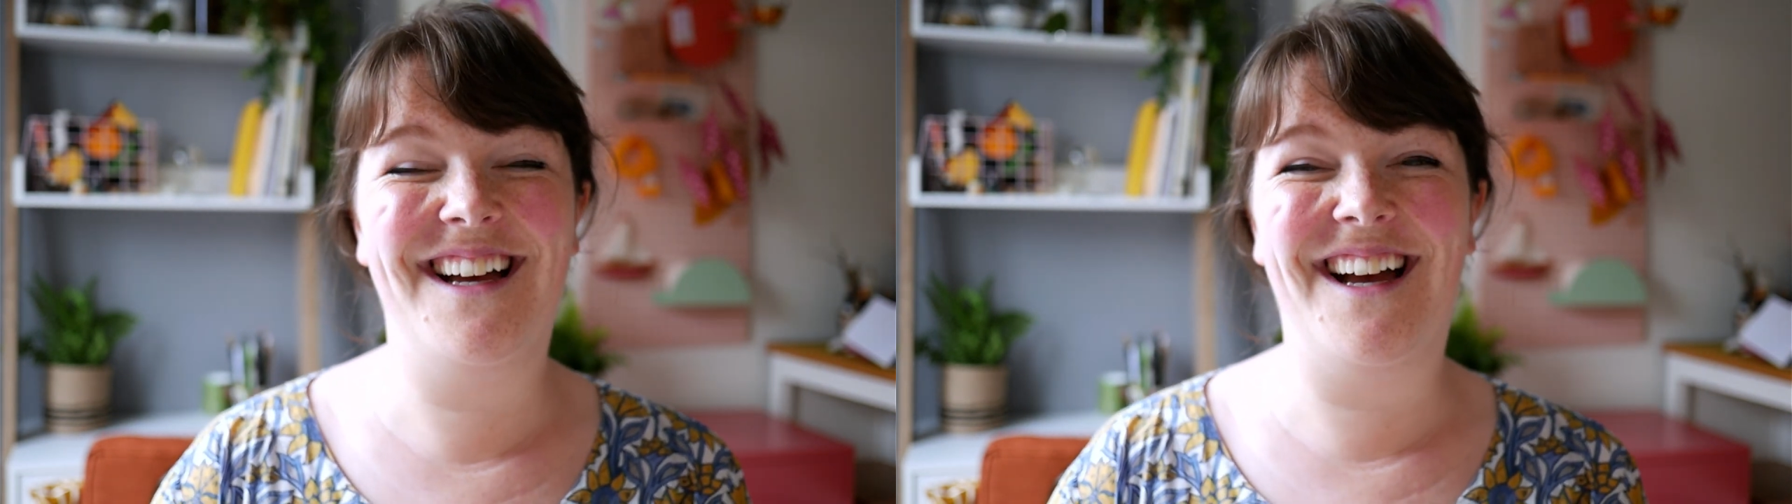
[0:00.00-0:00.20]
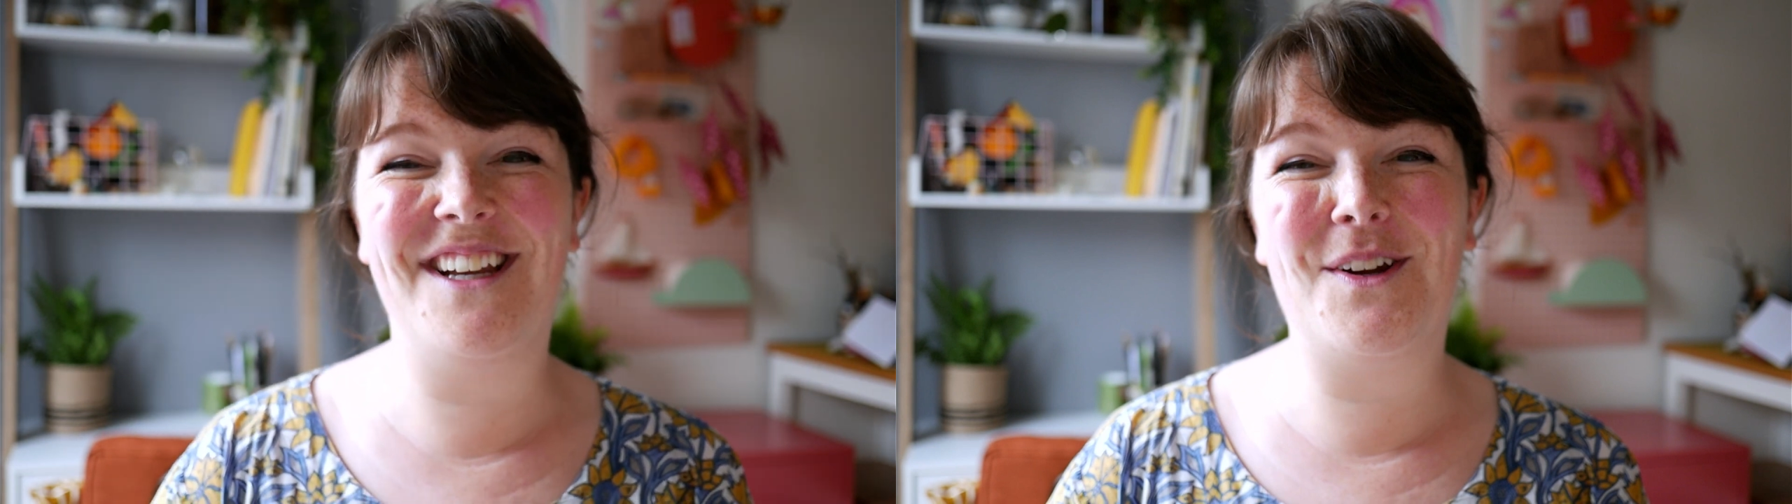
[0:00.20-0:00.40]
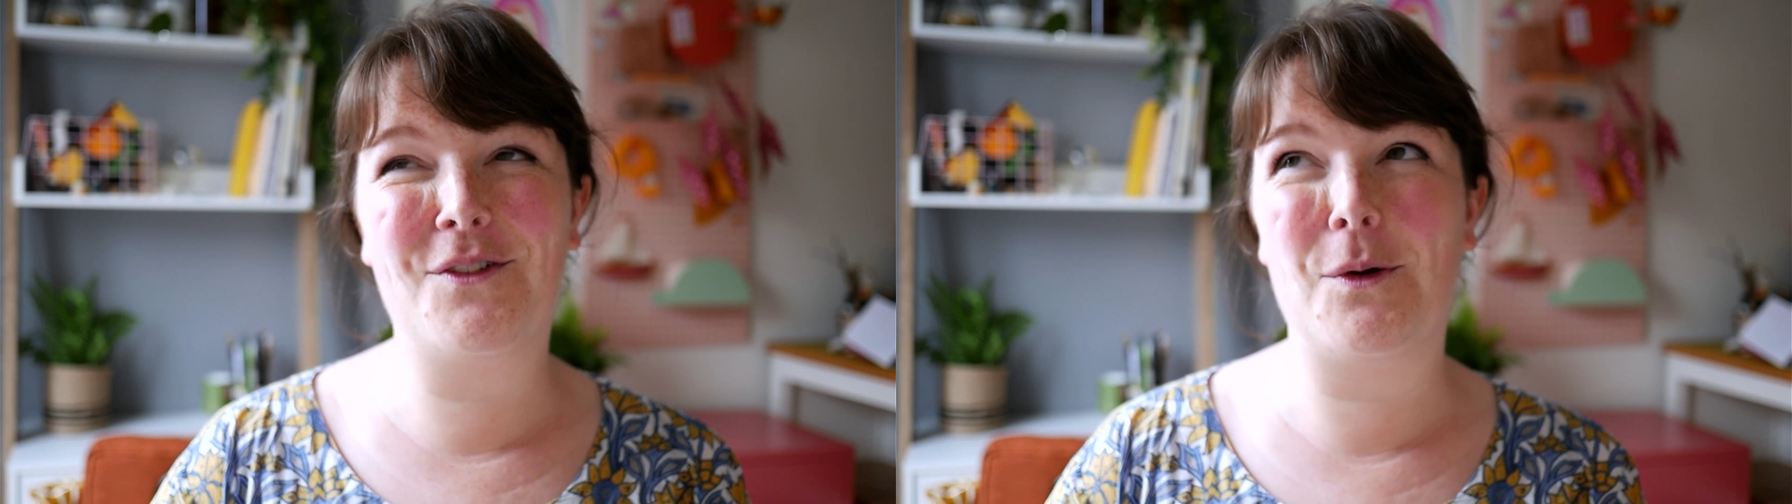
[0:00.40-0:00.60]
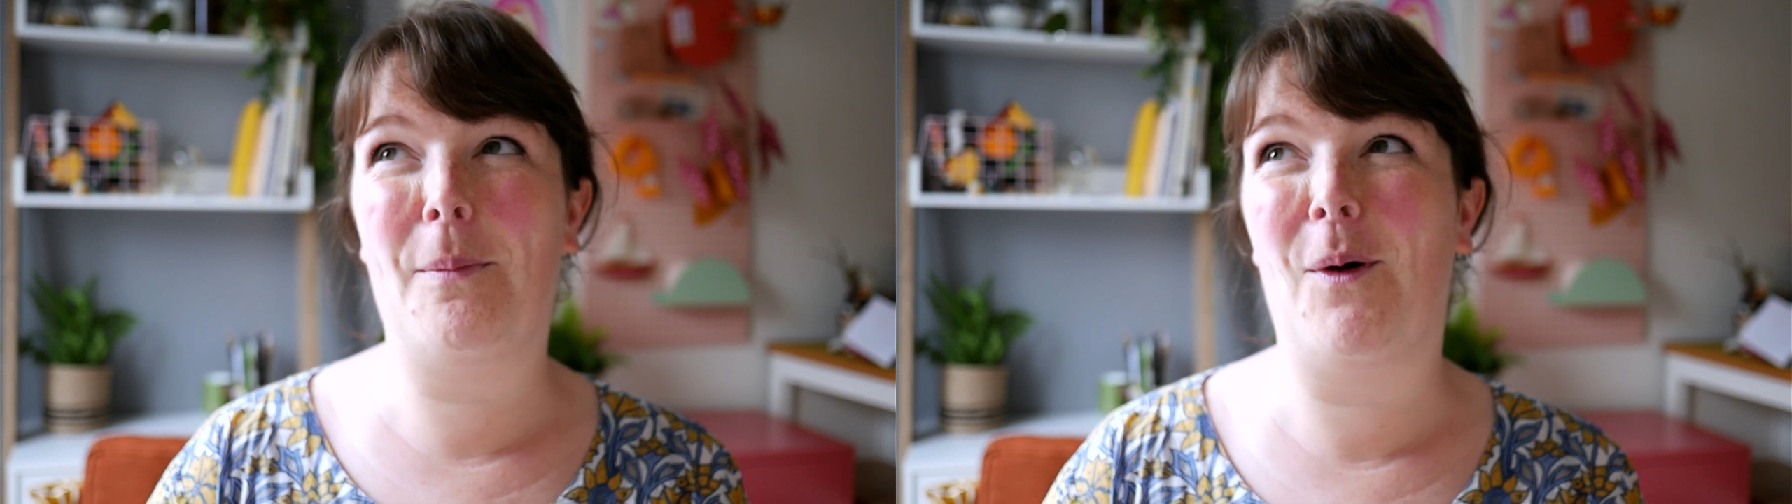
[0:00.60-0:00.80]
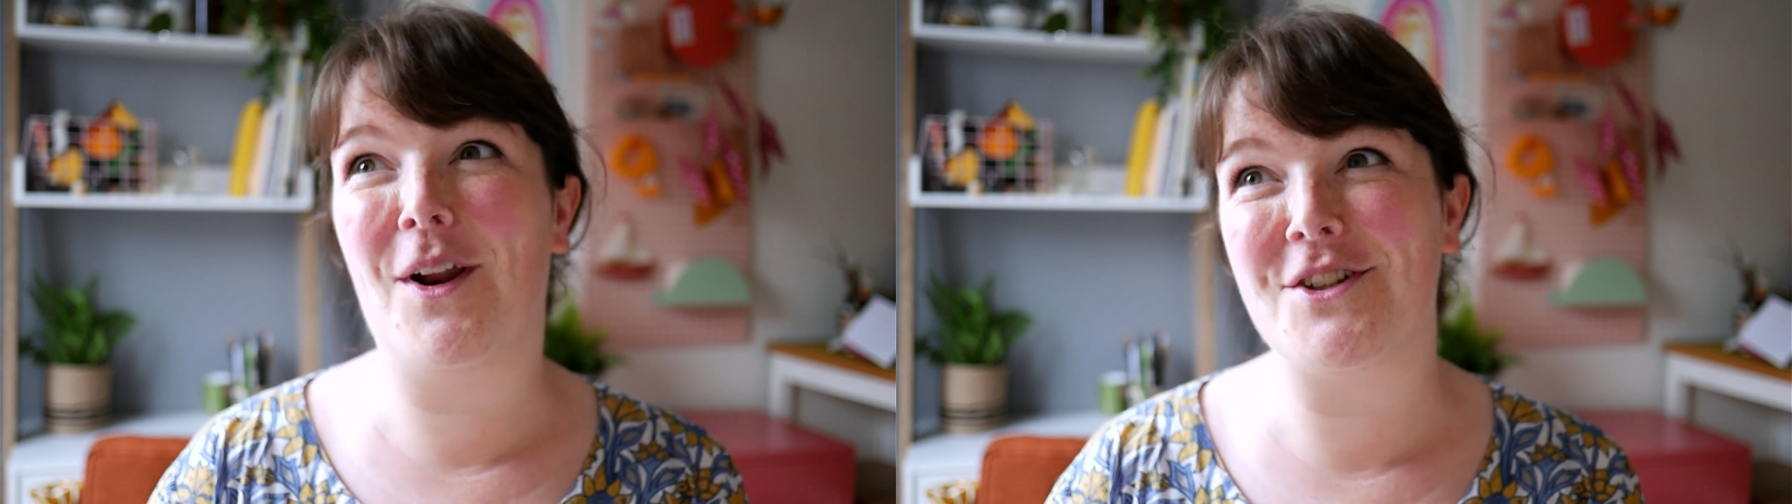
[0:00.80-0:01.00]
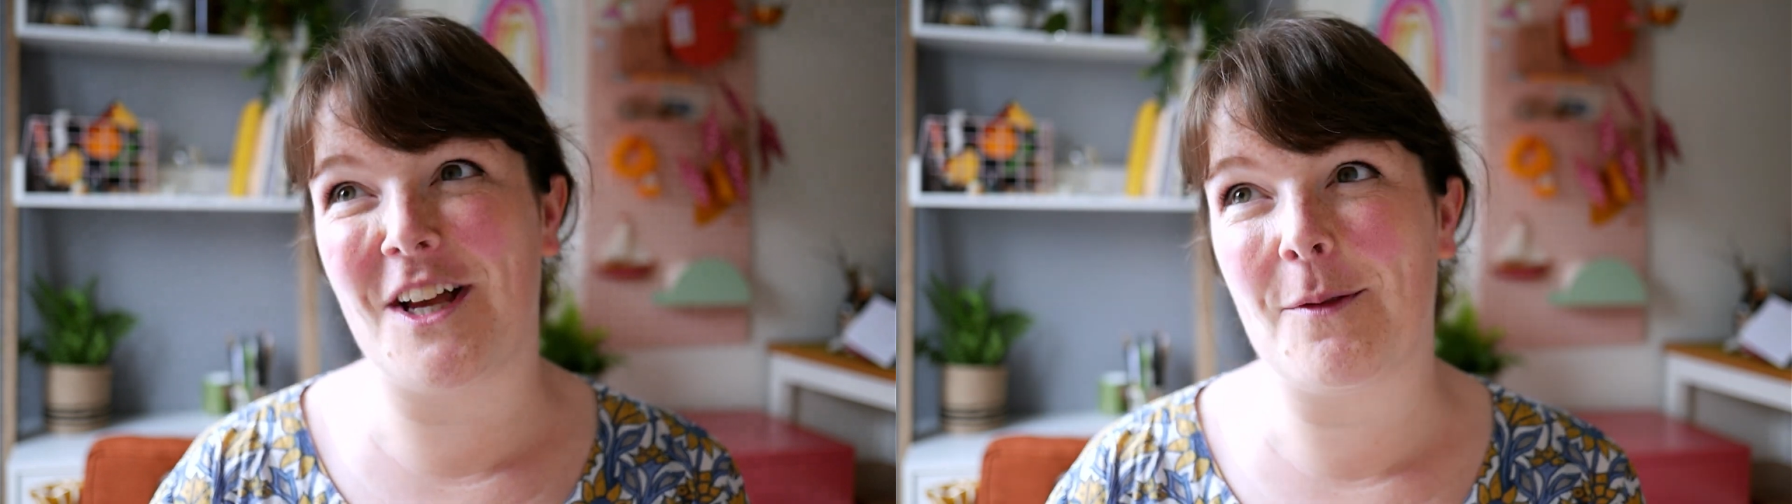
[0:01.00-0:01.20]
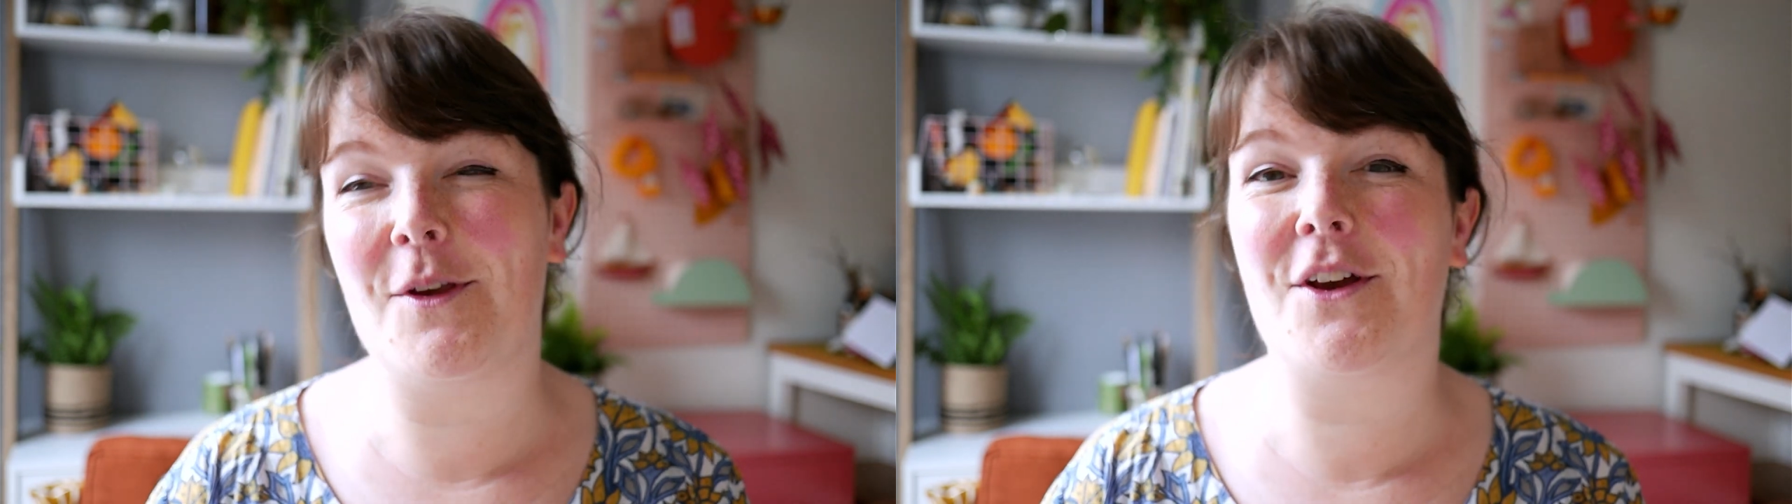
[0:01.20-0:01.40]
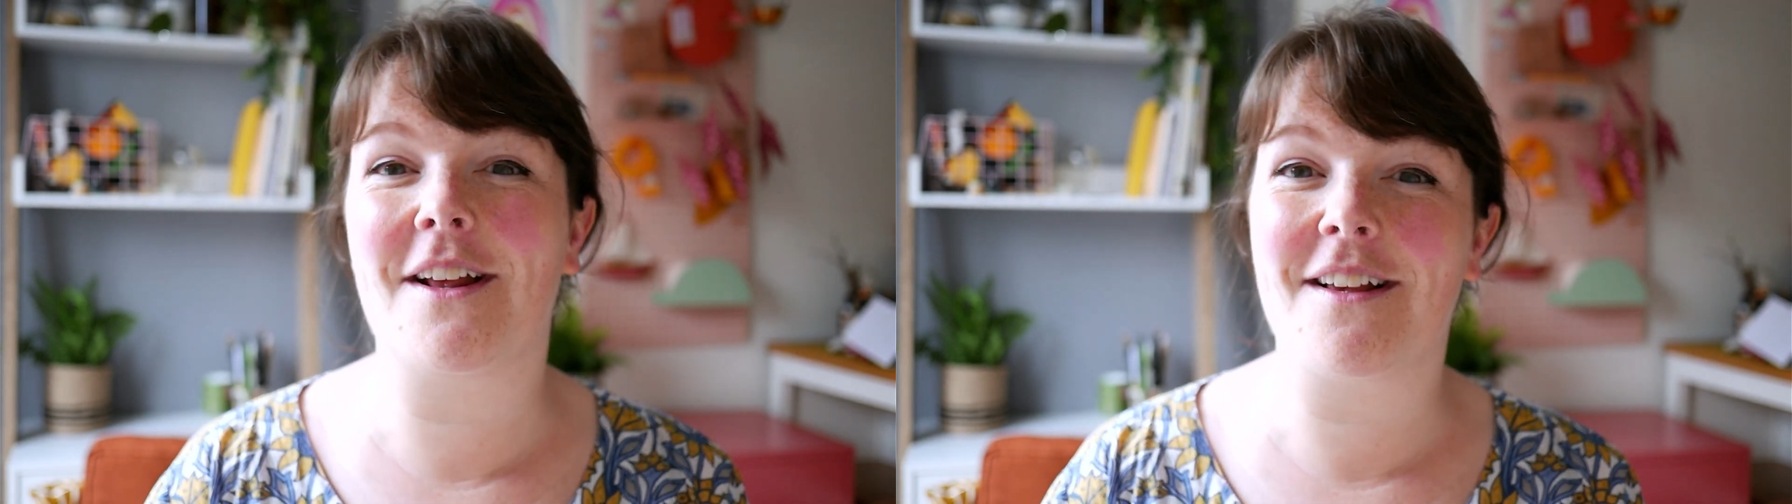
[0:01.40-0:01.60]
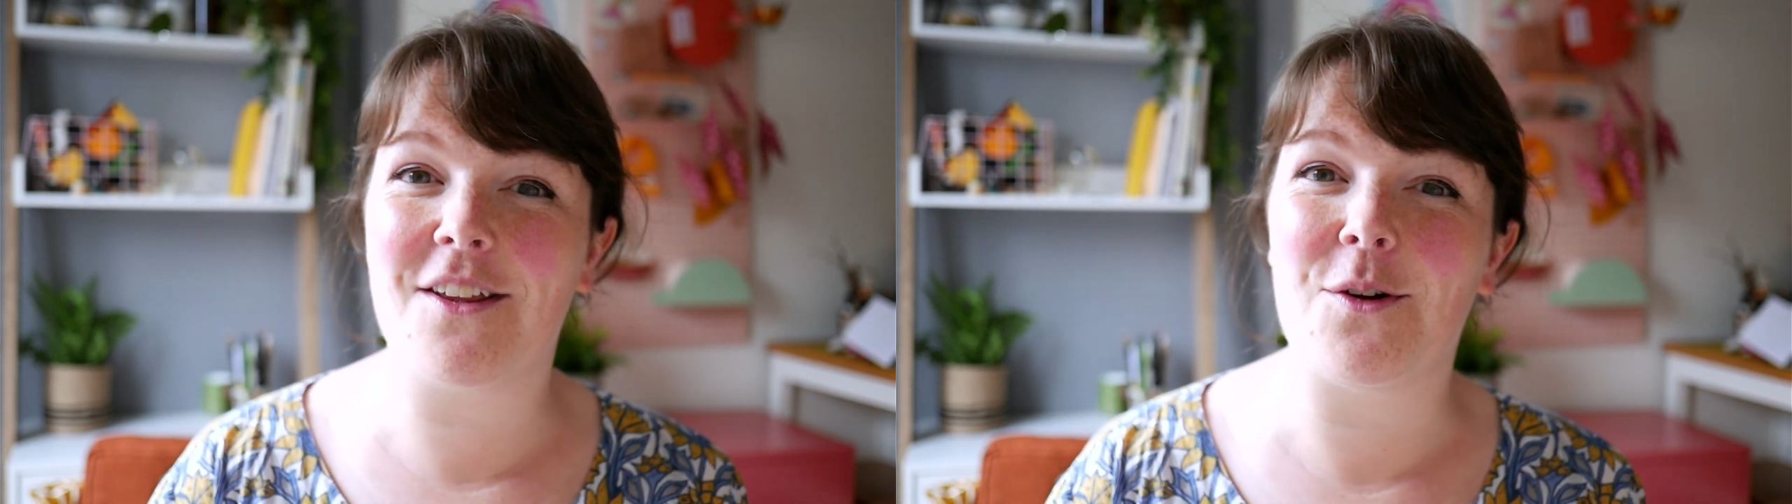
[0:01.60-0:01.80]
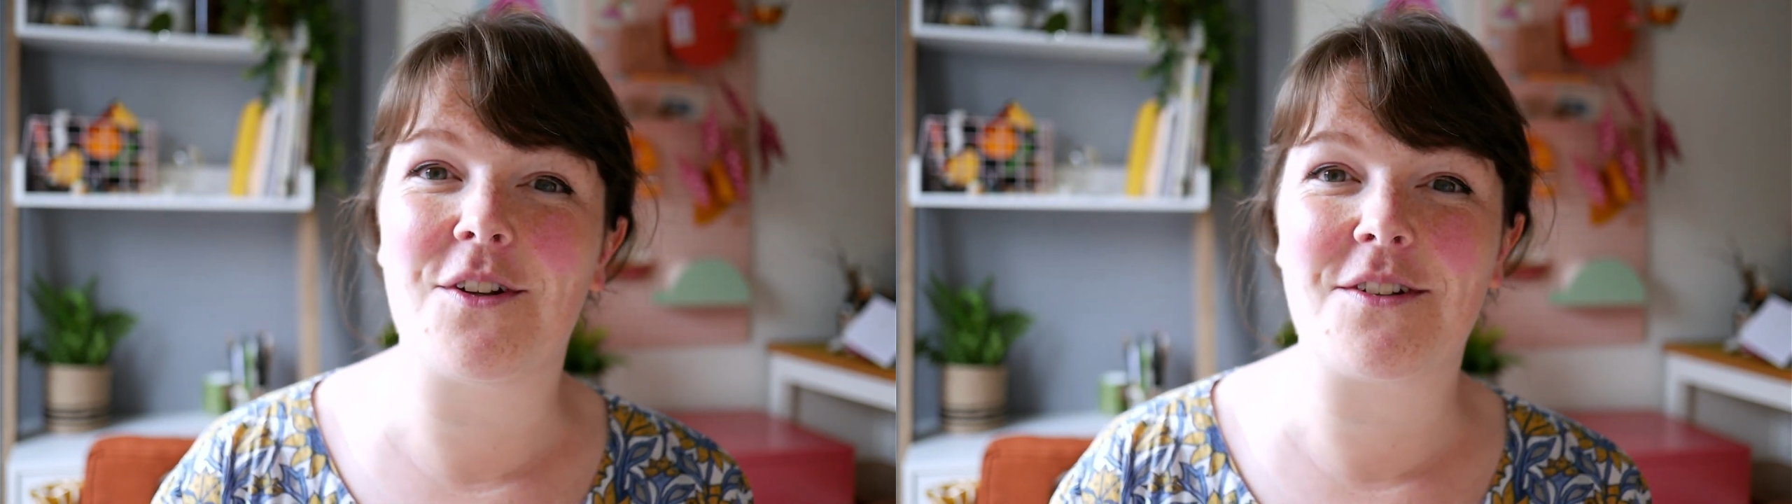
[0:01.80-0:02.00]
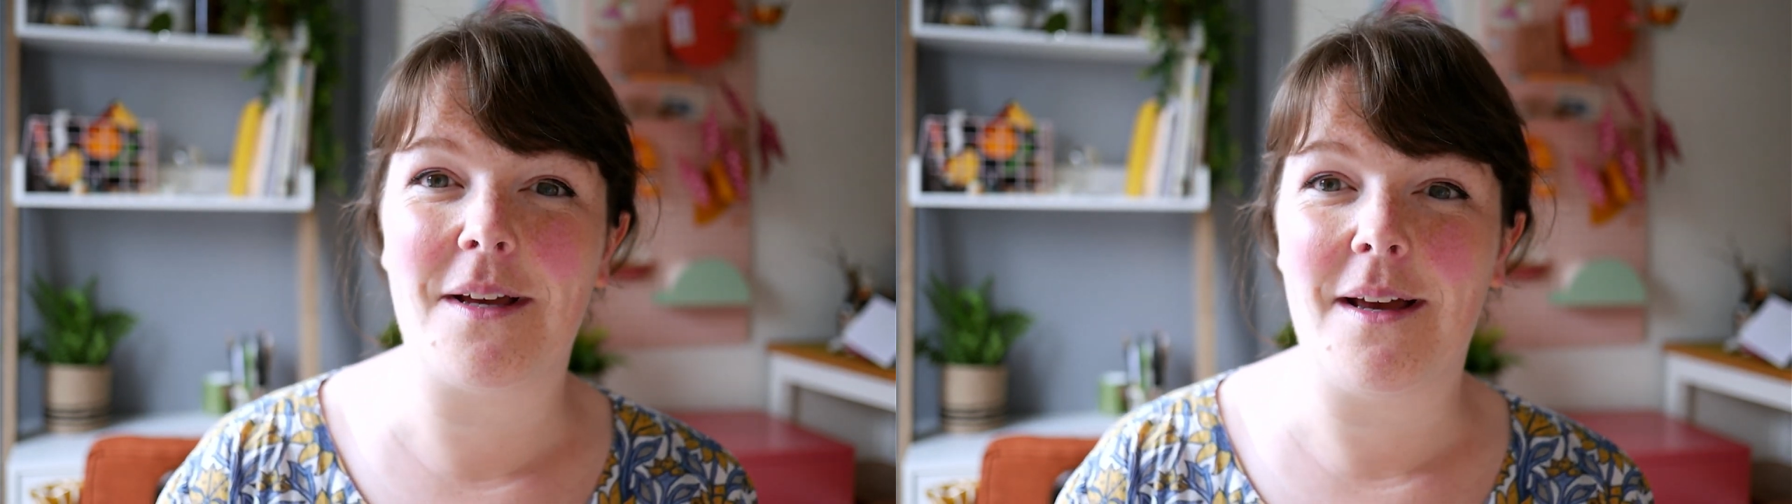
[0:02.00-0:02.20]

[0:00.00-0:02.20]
And you don't have to apologise, but you can, you know, just